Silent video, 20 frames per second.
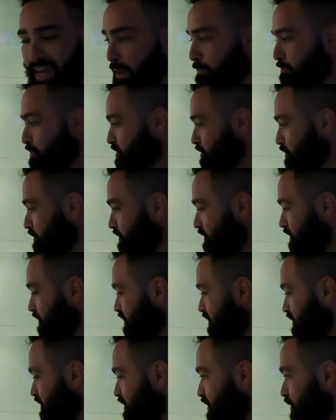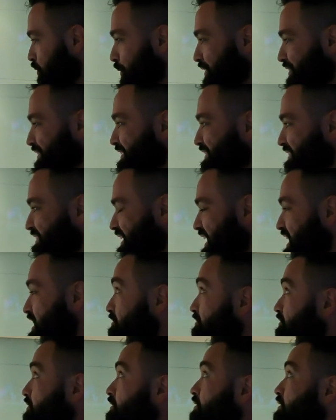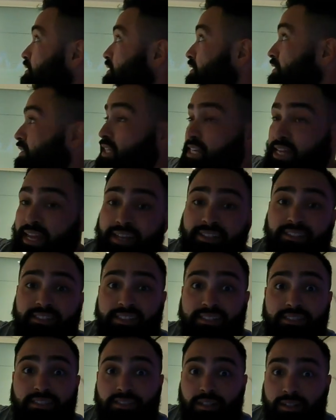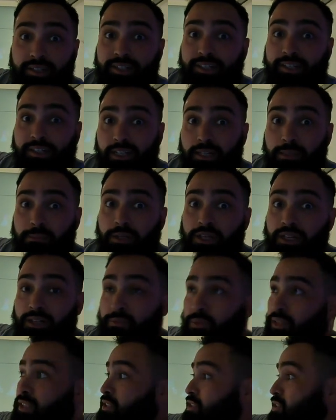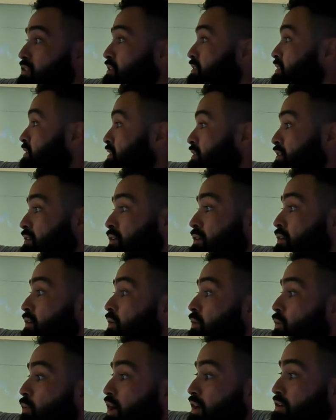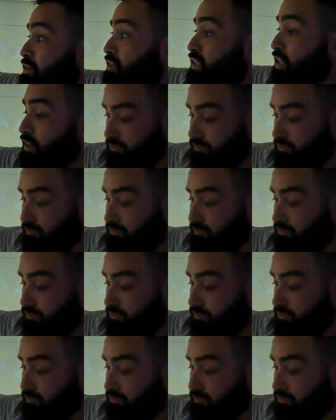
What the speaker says: capsule with a safe, the AC starting to come on, which, wow, you